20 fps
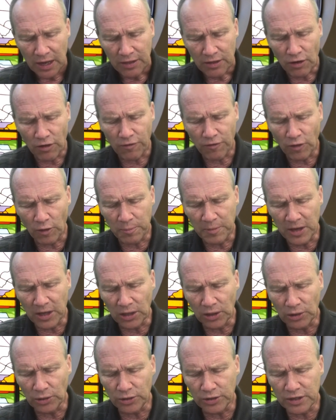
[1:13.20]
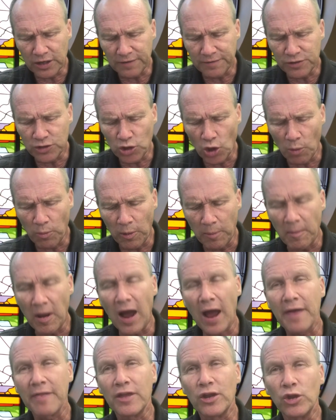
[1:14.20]
Therefore, be alert and of sober
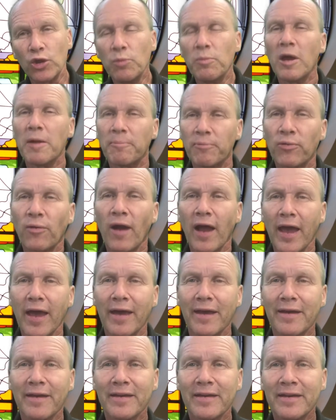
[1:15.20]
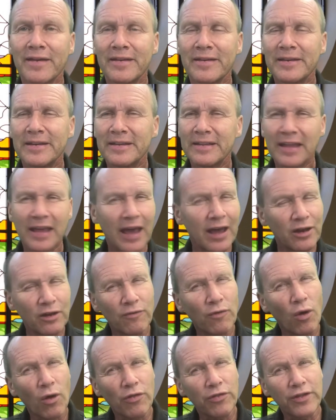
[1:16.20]
mind that you may pray. The end
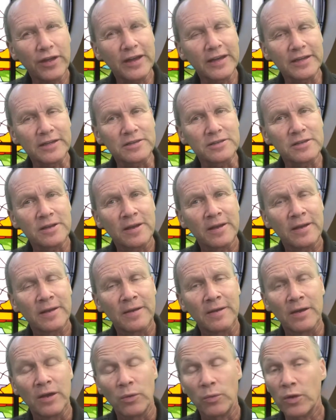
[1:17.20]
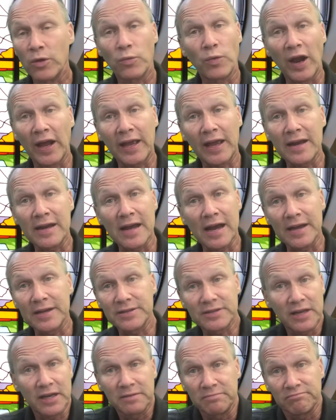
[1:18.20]
of all things. We
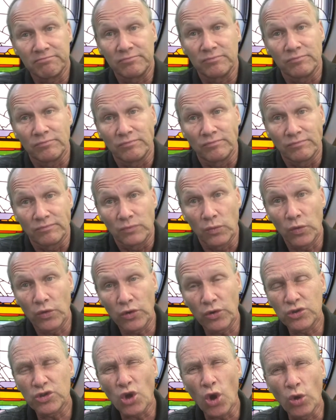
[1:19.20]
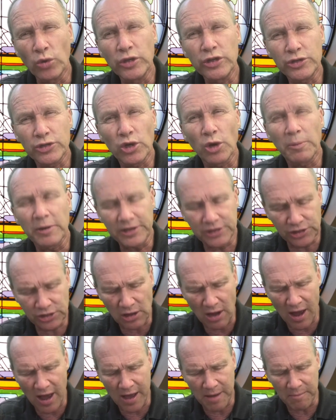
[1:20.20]
recognize that there's only so much
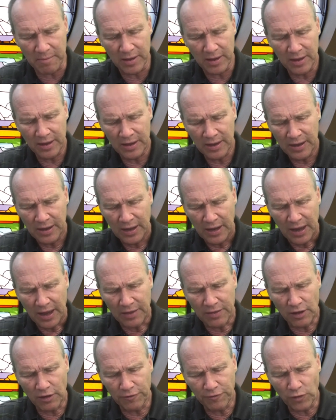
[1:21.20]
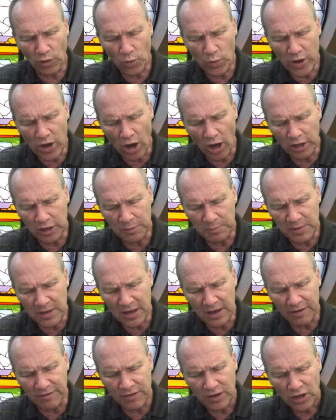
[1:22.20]
time, and therefore we ought to
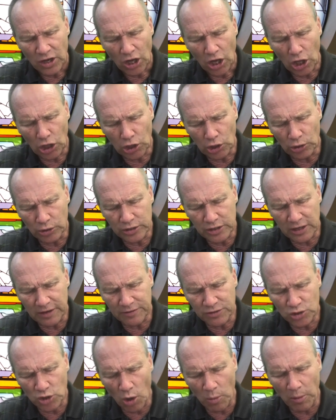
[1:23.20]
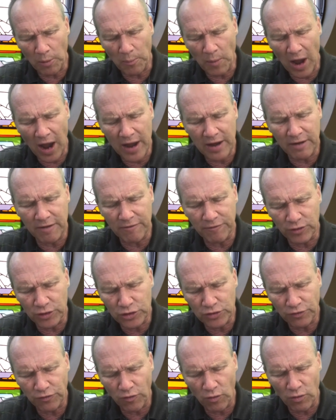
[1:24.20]
be of alert and of sober mind. And
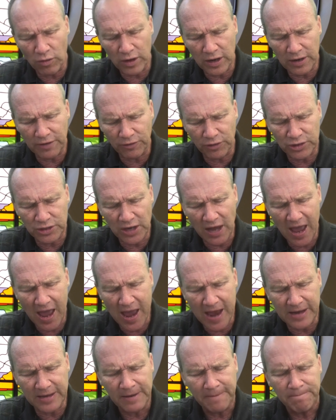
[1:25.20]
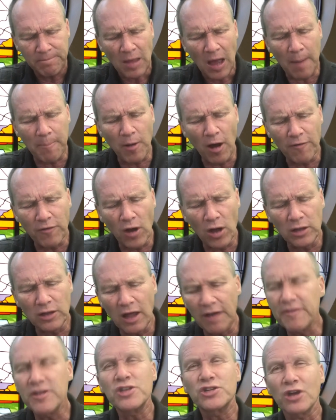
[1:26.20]
verse, four, verse 8 Above all,
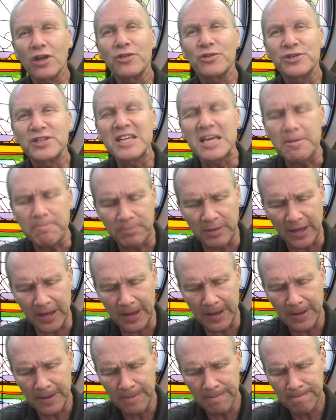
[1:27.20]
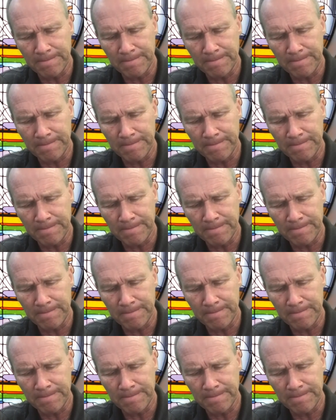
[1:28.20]
love each other deeply